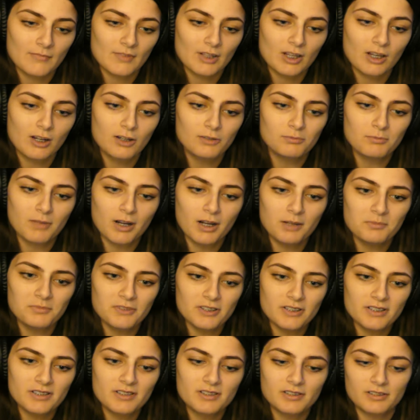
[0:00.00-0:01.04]
Her mom
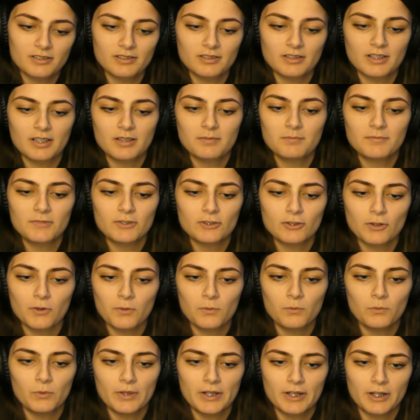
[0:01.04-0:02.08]
just seems so
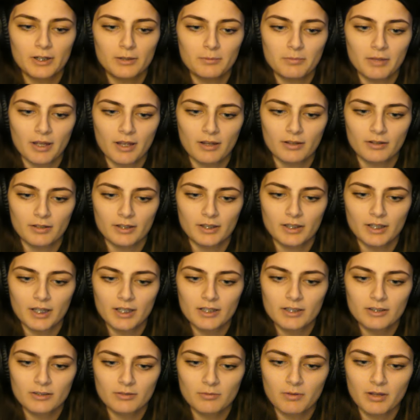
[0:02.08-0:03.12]
weird about it. I
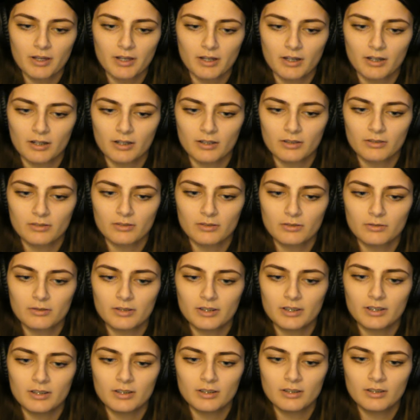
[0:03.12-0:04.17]
swear. So
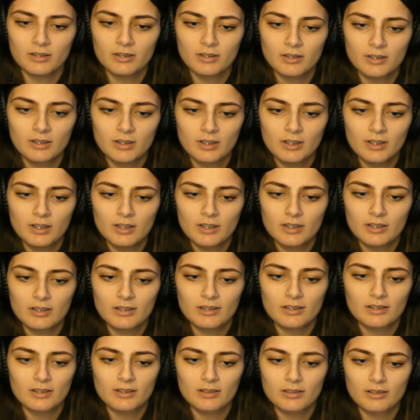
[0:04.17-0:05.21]
did,
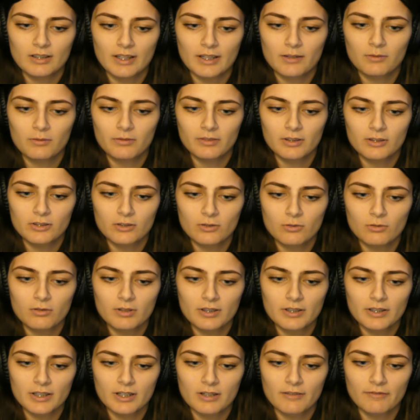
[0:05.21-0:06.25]
like, the
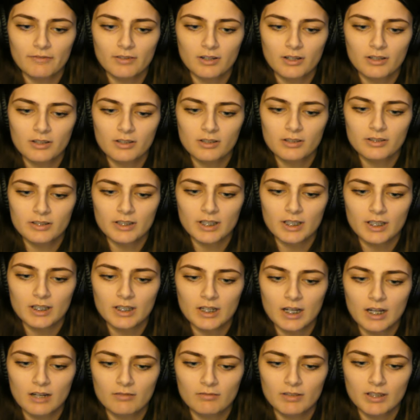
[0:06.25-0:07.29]
story that her father said
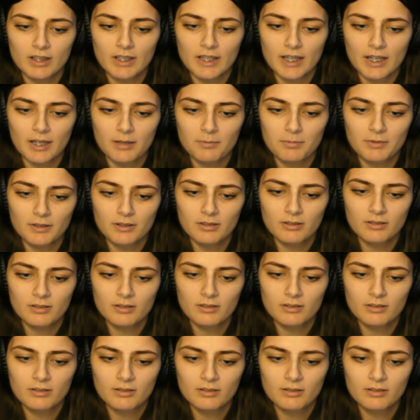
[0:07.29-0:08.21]
not really happen?